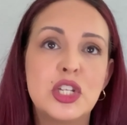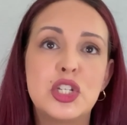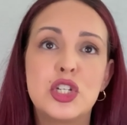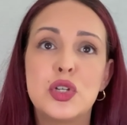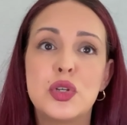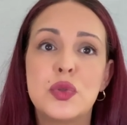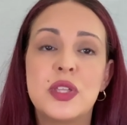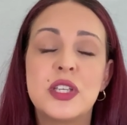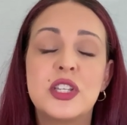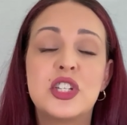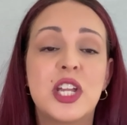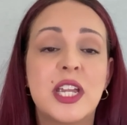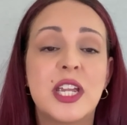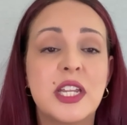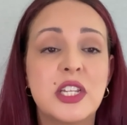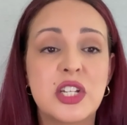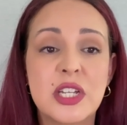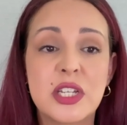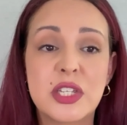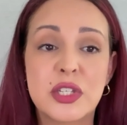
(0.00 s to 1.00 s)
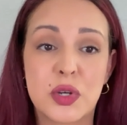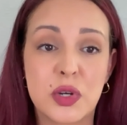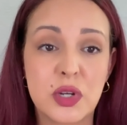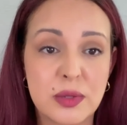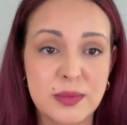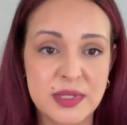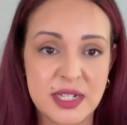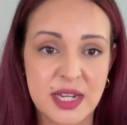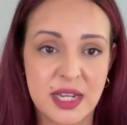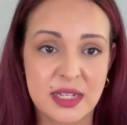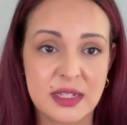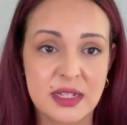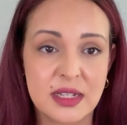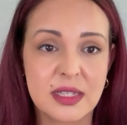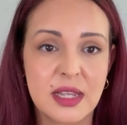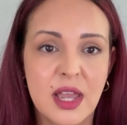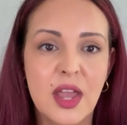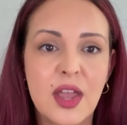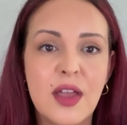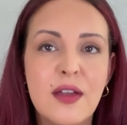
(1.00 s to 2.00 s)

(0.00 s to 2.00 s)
to the changing circumstances.